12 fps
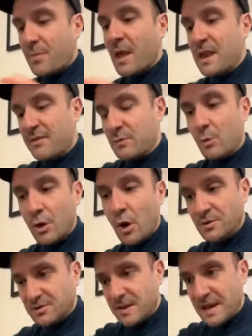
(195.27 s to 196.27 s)
everyone
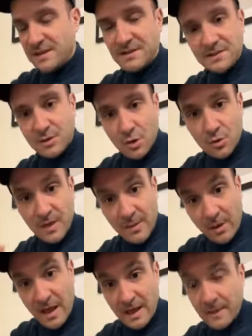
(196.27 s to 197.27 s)
alternates who they're
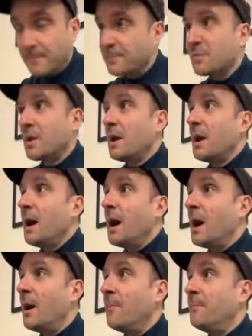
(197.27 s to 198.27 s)
playing.
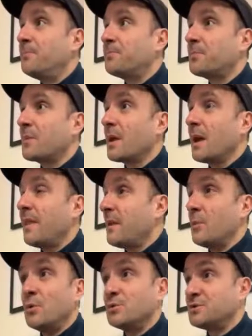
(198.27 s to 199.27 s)
And
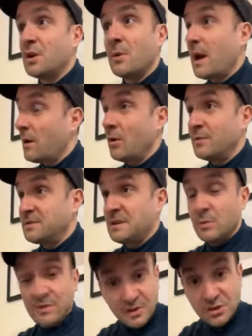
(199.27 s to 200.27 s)
then we also,
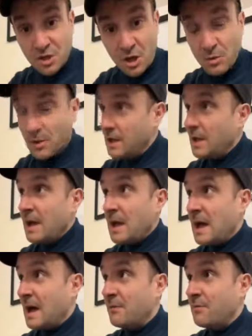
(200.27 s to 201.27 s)
obviously, with this show,
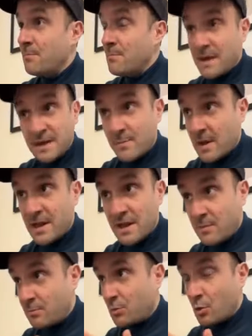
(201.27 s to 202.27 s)
have many,
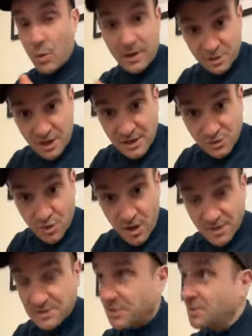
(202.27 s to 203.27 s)
many quick change
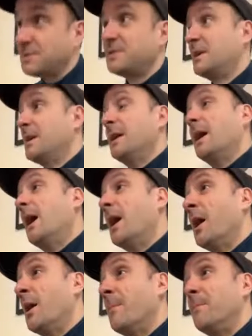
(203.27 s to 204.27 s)
rehearsals,
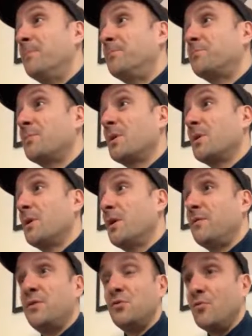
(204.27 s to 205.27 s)

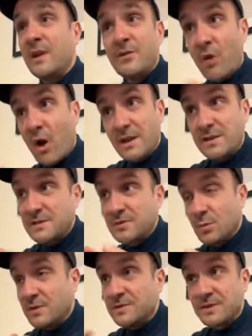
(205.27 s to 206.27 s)
a few
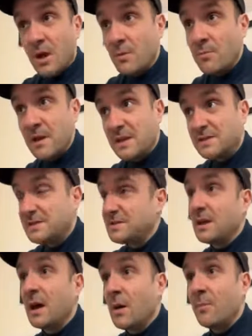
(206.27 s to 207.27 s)
rewrites with certain
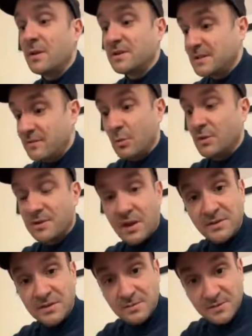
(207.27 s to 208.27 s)
bits, because everyone
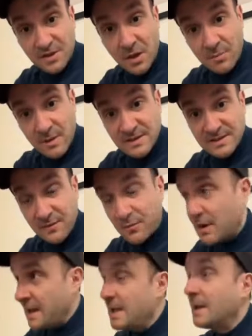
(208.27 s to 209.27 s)
does certain bits
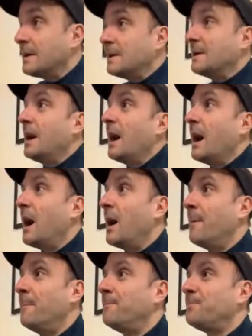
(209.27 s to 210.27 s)
differently.
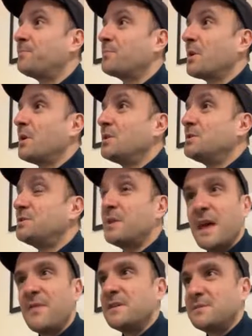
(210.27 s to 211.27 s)
So
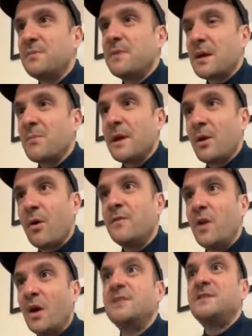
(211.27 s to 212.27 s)
yeah, there can be a lot of
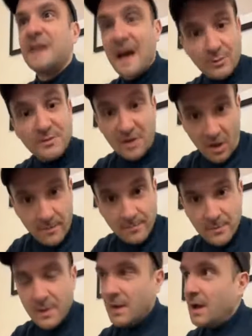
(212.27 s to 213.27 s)
nice
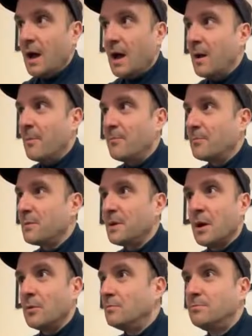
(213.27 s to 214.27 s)
downtime. You
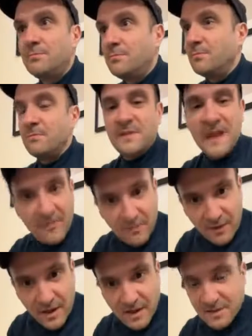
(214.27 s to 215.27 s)
know,
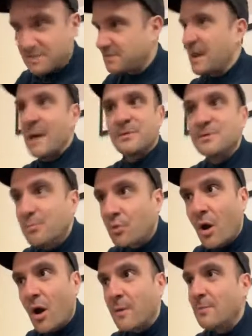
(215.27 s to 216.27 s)
Netflix, Amazon
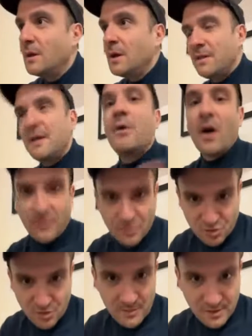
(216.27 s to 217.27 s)
Prime. There are other
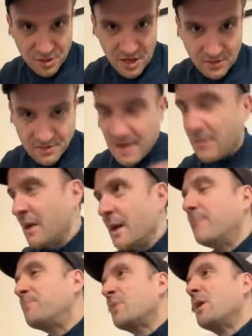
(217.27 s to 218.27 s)
streaming channels out there,
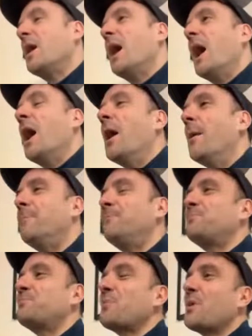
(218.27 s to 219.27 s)

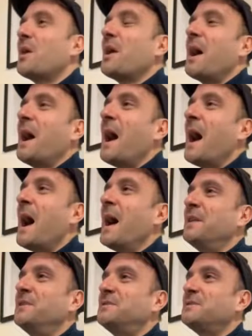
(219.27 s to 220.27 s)
um,
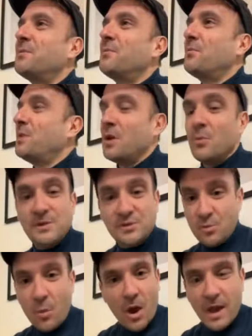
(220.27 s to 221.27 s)
and we
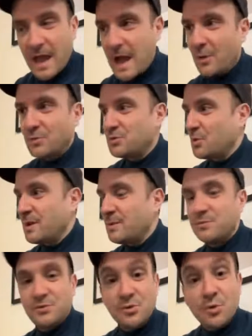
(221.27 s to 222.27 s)
do workouts, we
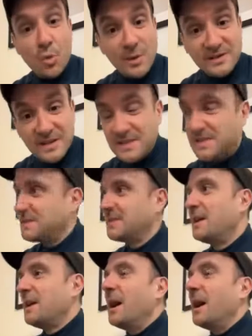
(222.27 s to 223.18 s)
do quizzes,